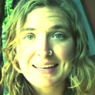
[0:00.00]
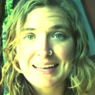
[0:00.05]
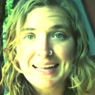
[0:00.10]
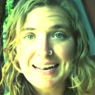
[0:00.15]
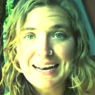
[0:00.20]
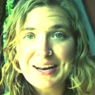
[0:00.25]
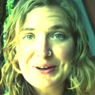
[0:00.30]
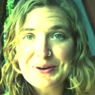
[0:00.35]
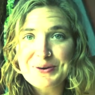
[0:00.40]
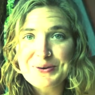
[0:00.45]

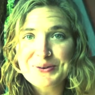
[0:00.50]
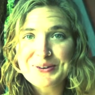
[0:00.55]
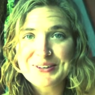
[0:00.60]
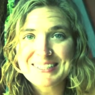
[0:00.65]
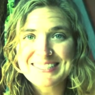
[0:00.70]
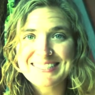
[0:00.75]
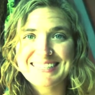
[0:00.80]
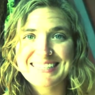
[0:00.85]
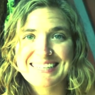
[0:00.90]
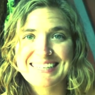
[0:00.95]
Hello,
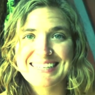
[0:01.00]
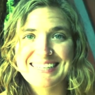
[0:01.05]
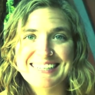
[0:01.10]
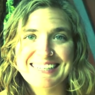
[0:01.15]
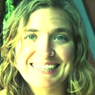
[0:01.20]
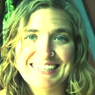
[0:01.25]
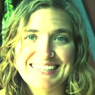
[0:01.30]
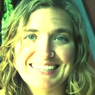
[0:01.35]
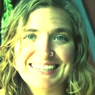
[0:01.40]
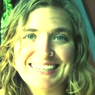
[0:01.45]
Krista
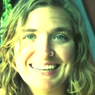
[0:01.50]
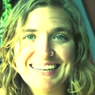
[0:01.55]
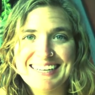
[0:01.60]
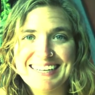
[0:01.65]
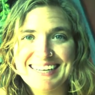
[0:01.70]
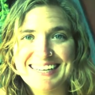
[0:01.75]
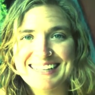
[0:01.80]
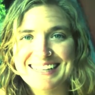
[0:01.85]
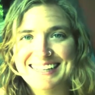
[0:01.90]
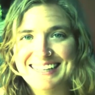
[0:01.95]
here.
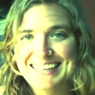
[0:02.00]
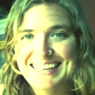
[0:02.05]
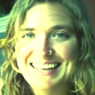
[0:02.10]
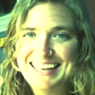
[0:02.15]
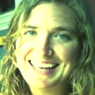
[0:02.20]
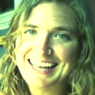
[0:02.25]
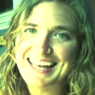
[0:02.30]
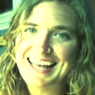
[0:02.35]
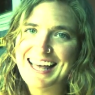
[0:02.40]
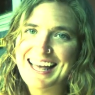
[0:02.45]

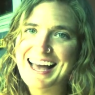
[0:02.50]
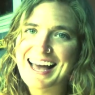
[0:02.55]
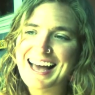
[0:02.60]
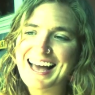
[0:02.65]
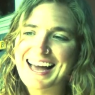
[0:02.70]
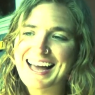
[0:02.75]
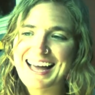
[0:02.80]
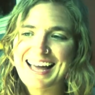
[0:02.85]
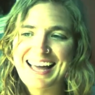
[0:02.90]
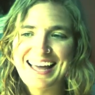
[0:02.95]

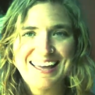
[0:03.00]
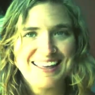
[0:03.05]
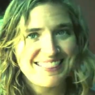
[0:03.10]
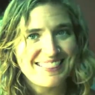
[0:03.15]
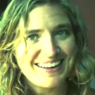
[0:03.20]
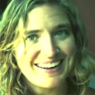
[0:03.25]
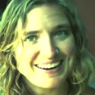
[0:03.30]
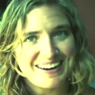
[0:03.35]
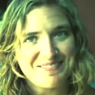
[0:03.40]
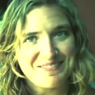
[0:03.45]
I
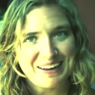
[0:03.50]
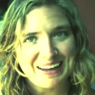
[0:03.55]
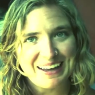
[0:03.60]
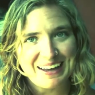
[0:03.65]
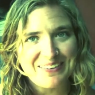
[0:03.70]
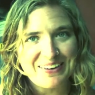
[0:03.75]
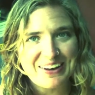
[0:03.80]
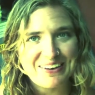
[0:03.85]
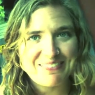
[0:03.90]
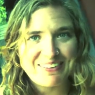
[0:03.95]
thought I'd make
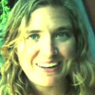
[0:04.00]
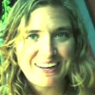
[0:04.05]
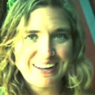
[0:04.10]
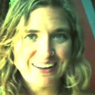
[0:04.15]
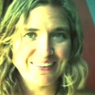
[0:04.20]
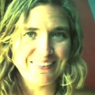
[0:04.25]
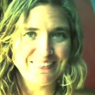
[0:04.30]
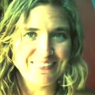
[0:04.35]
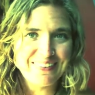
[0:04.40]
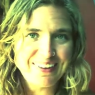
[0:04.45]
a quick
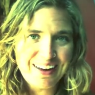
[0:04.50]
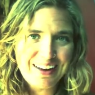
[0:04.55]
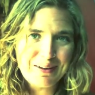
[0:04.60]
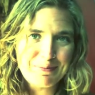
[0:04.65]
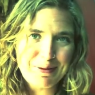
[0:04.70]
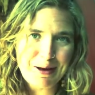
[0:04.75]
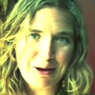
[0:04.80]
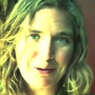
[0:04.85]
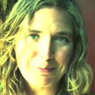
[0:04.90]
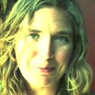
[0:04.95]
video
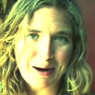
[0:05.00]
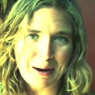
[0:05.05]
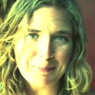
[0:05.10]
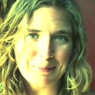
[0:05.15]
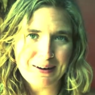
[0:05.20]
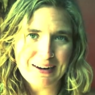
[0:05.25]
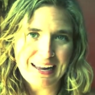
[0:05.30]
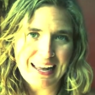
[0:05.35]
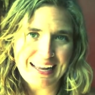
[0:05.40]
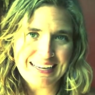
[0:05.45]
about
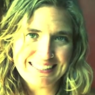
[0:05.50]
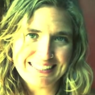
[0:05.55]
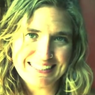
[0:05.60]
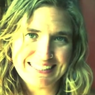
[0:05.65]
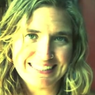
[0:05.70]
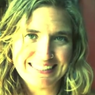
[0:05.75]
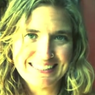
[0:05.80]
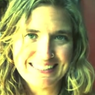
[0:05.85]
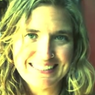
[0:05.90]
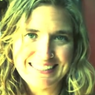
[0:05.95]

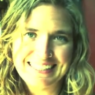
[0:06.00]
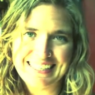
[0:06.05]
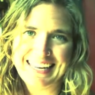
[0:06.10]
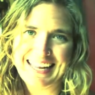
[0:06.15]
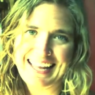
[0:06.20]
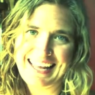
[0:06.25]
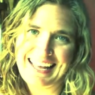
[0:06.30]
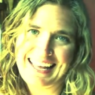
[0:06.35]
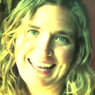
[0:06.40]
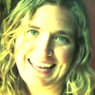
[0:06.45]
propagation,
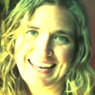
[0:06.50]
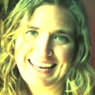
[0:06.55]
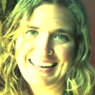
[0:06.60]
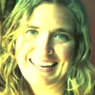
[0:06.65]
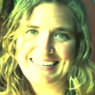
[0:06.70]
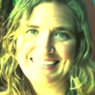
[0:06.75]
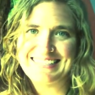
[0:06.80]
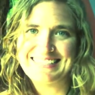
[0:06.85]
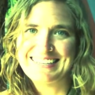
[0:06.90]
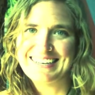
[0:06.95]

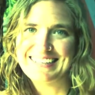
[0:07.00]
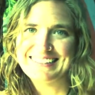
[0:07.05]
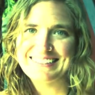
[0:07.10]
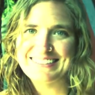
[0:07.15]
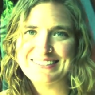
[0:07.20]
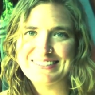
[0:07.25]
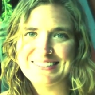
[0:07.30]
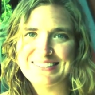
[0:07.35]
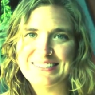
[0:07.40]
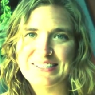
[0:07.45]
and on
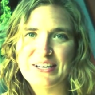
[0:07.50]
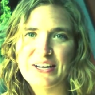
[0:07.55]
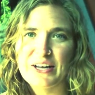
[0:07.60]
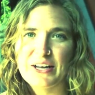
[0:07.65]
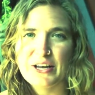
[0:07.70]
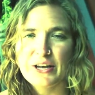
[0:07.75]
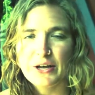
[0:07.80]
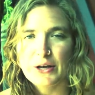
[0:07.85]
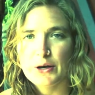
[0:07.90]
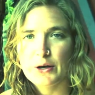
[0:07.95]
this
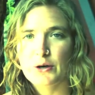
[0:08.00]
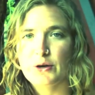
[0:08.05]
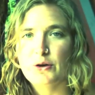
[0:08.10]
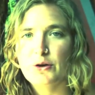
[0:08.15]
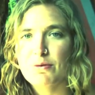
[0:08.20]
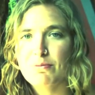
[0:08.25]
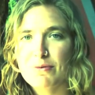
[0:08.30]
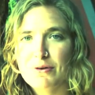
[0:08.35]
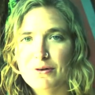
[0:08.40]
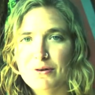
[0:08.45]

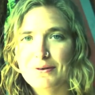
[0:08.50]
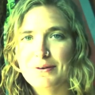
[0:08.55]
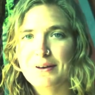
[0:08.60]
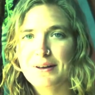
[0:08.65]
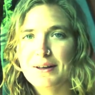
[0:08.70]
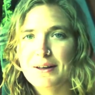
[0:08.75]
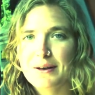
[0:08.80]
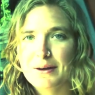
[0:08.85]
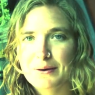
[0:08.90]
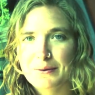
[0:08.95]
new moon
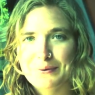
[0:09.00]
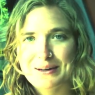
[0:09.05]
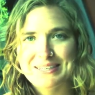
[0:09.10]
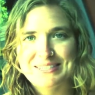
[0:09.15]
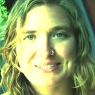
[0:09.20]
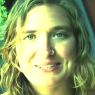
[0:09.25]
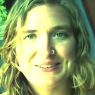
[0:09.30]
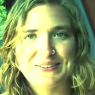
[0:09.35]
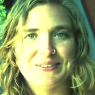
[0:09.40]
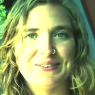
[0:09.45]

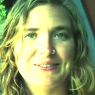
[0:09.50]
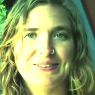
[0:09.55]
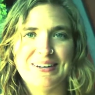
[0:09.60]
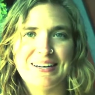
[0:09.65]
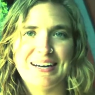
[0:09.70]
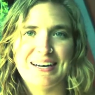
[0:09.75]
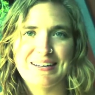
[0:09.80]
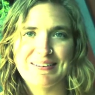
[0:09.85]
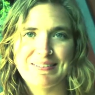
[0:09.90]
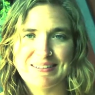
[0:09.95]
window,
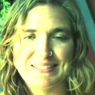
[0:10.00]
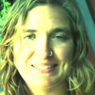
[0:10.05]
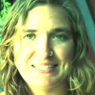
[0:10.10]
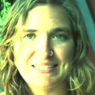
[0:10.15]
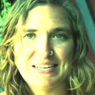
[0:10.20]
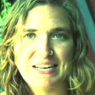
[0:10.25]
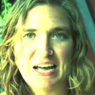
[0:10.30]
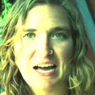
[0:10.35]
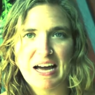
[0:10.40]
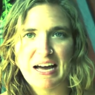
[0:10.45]
it's
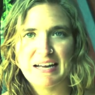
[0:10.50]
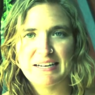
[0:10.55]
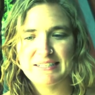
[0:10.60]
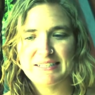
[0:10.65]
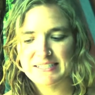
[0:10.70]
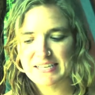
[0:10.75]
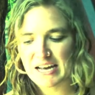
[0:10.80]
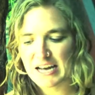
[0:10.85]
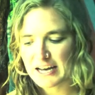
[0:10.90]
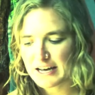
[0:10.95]
not
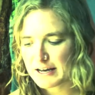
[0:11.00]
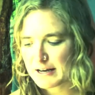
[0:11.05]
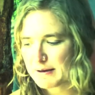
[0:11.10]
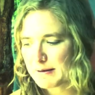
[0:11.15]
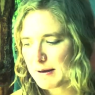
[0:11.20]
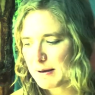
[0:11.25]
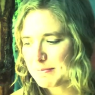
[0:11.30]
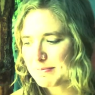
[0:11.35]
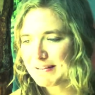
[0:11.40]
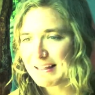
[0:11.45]

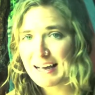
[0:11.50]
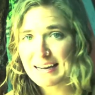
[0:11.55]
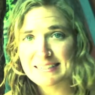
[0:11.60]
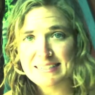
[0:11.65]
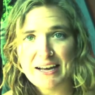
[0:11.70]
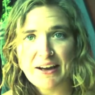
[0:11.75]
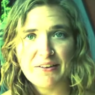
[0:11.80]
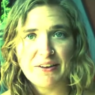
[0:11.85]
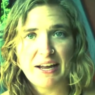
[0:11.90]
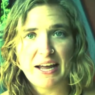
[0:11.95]
a blacked
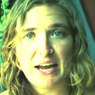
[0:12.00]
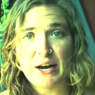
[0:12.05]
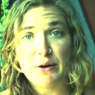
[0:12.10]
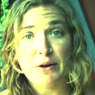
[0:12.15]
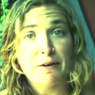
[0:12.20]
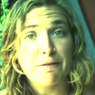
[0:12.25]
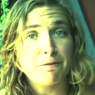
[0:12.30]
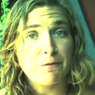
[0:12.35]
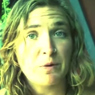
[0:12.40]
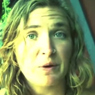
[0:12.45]
out day
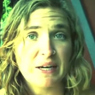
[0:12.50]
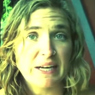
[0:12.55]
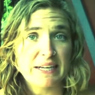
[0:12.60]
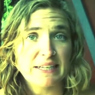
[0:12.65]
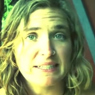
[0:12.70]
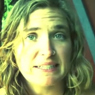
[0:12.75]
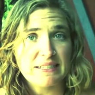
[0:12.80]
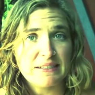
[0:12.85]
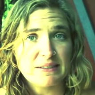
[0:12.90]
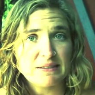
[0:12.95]
or a
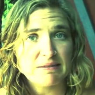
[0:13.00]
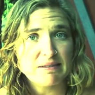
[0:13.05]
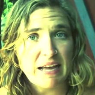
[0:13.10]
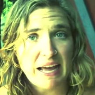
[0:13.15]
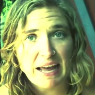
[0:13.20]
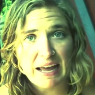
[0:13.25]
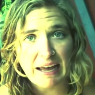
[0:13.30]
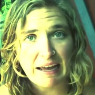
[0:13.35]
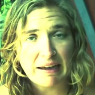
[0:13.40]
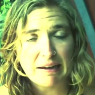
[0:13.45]
void
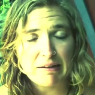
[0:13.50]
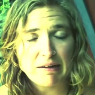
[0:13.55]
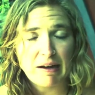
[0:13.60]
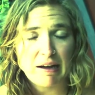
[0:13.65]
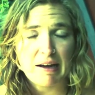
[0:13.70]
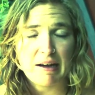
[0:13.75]
day.